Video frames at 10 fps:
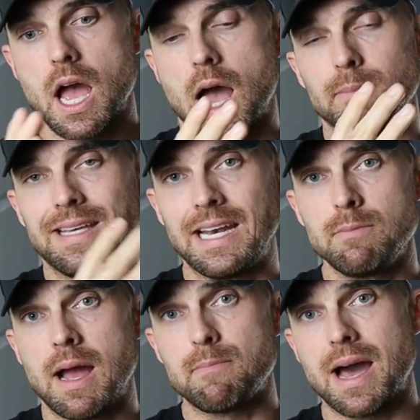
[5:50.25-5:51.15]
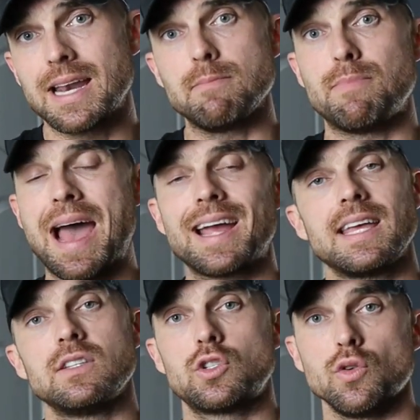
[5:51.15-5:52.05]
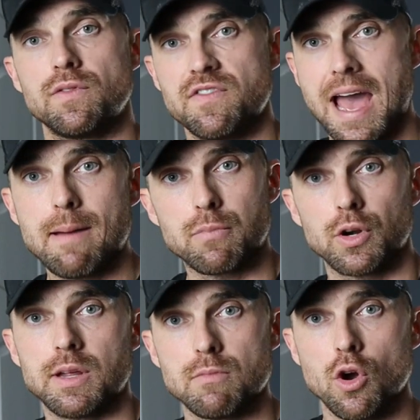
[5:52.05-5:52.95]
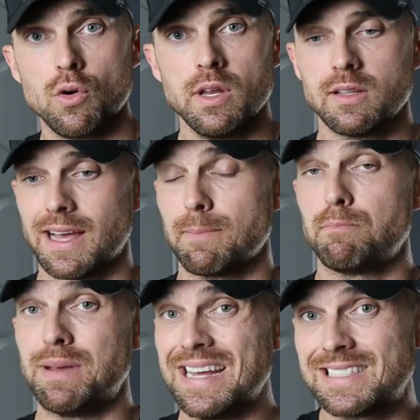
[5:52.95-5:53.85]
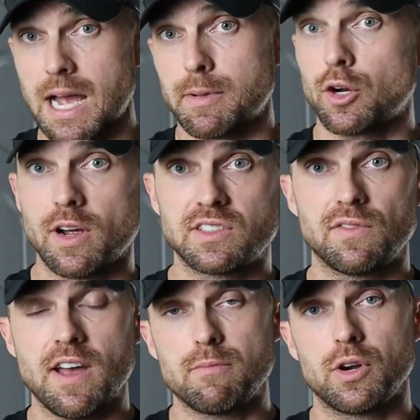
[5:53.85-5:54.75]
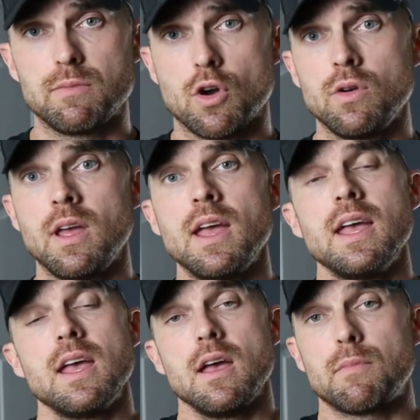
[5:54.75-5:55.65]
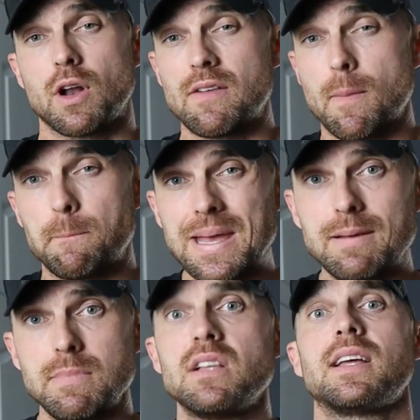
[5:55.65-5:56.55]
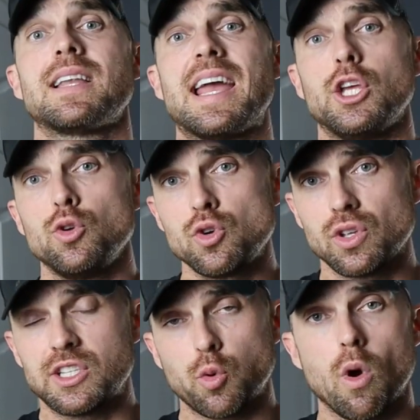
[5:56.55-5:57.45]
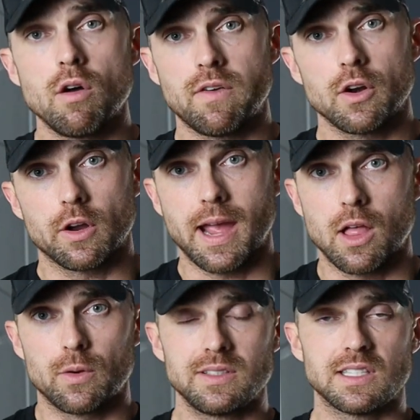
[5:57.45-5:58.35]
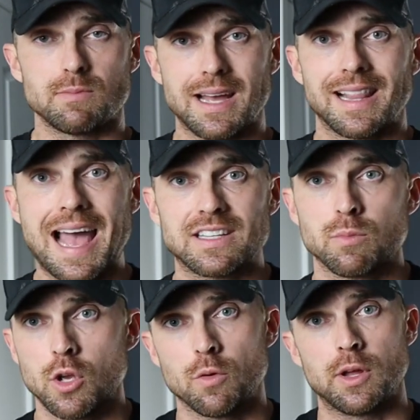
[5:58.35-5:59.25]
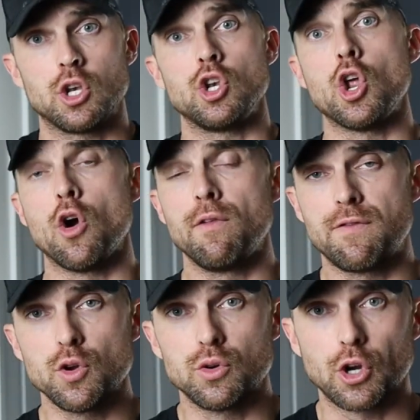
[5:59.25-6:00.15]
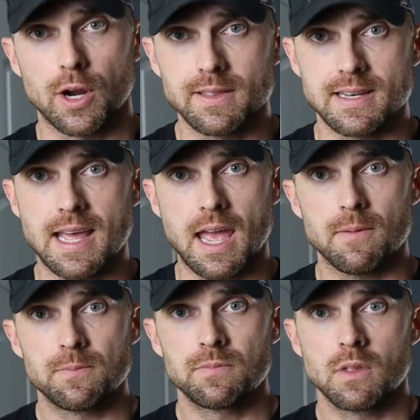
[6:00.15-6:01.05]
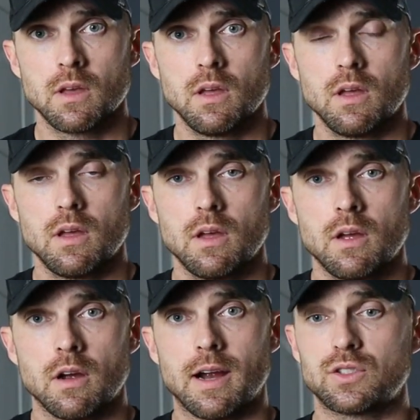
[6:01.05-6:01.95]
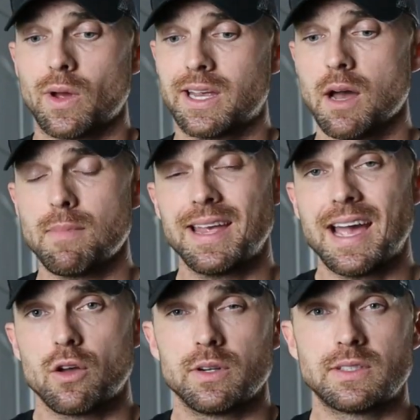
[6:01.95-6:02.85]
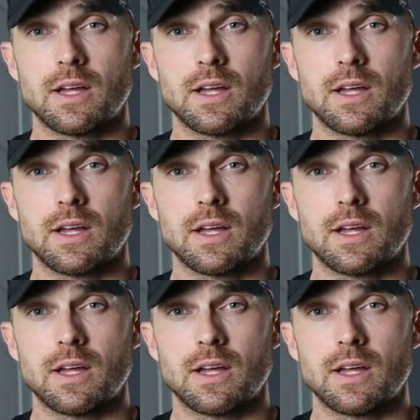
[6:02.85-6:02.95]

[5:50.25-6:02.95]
I'm getting my body back into fat burning mode, like big time aggressive fat burning mode, but I'll have a big meal at night. Usually 1200 calories is my last meal, but no food during the day. All right, so I cut my calories